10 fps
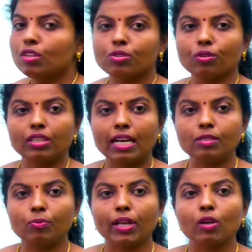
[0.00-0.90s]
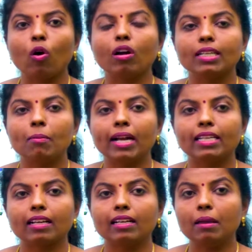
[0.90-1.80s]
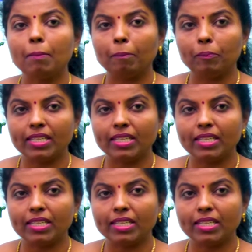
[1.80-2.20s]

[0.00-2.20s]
So that's why automatically